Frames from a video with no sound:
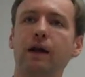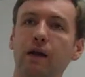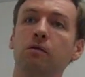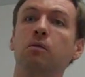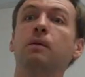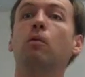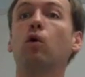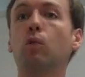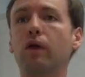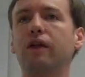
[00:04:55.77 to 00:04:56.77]
And I'm going to be
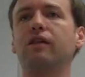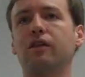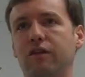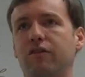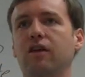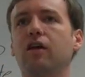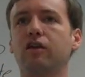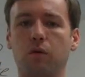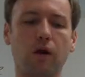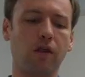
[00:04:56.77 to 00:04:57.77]
more willing to listen
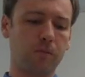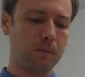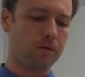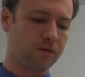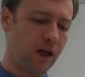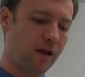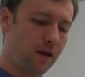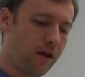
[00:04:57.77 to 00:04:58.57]
to what other people say.